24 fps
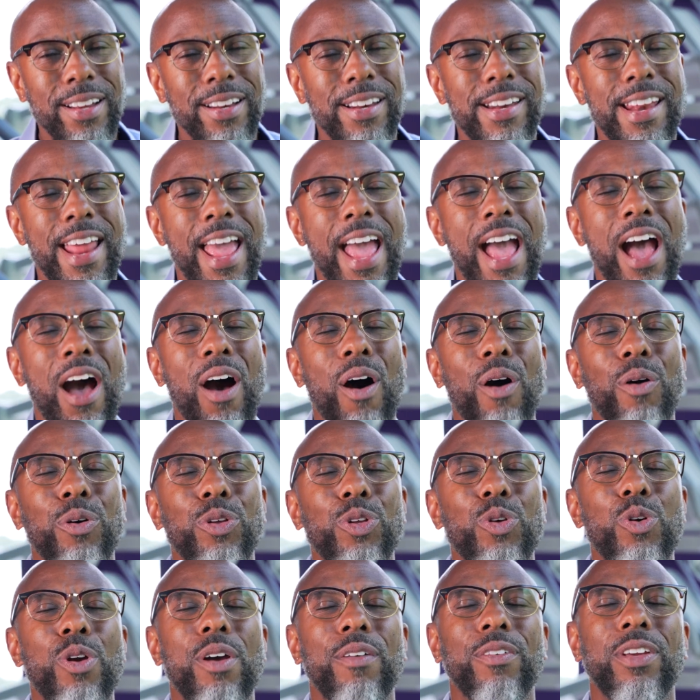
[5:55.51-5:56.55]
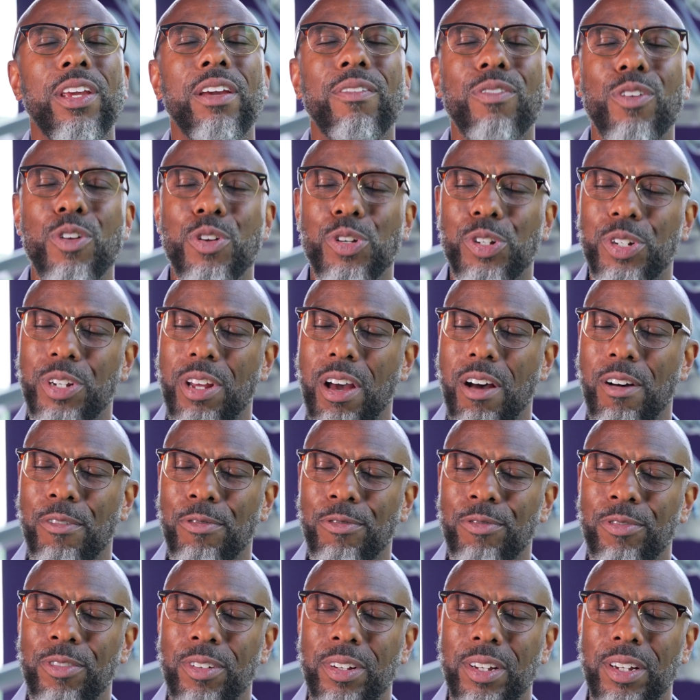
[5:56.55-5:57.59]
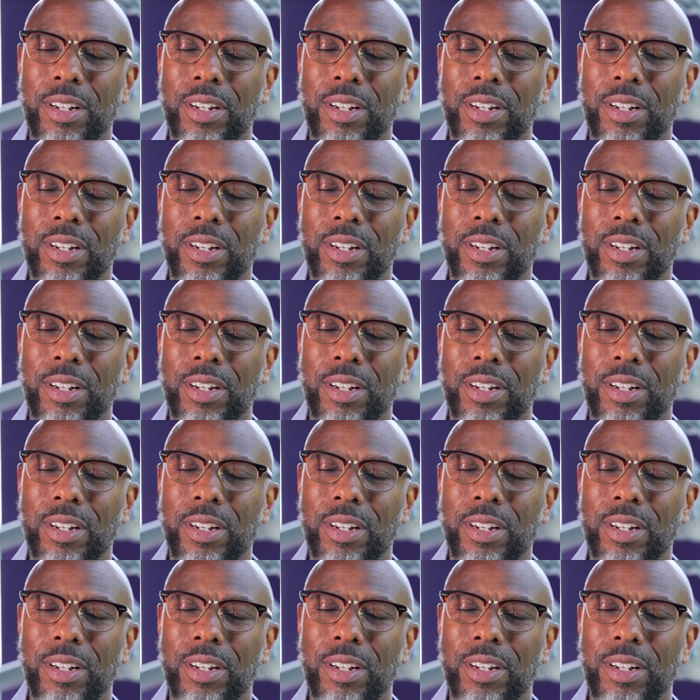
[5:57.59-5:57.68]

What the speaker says: now you have given yourself